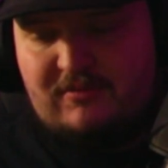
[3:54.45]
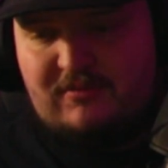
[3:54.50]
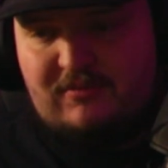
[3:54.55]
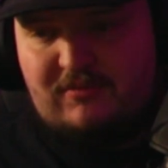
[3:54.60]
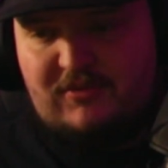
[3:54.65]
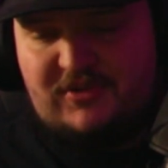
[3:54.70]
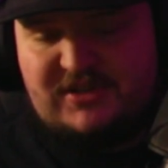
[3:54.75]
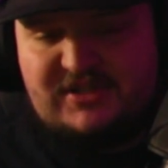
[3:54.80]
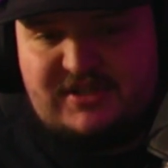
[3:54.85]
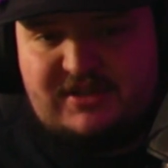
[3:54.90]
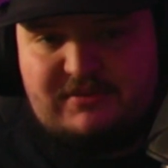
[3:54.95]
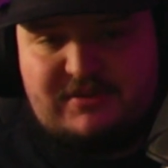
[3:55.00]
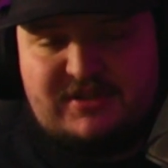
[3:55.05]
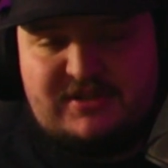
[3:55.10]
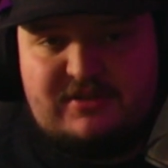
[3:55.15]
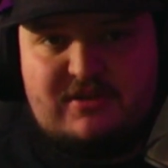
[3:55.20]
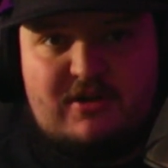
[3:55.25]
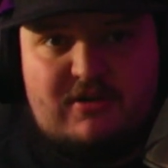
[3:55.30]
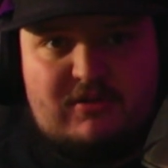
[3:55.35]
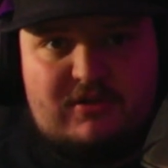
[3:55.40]
once I
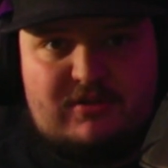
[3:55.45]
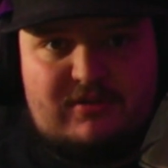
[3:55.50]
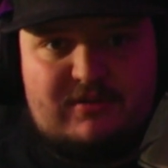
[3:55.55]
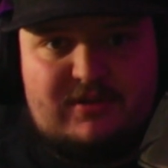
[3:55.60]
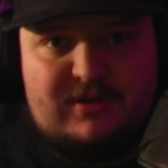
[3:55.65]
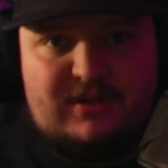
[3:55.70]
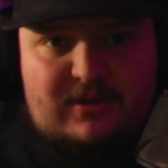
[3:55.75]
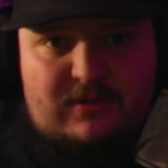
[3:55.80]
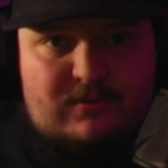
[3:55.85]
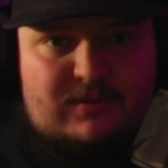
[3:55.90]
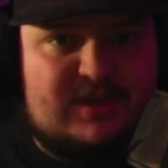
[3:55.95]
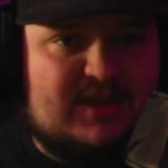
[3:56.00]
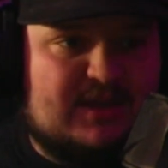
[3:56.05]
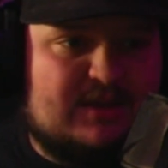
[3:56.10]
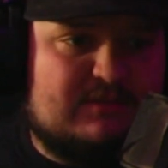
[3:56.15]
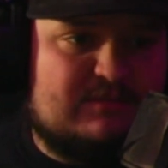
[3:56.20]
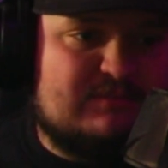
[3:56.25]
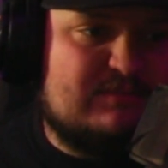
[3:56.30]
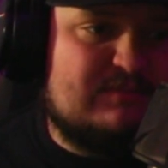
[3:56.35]
was no longer a little kid.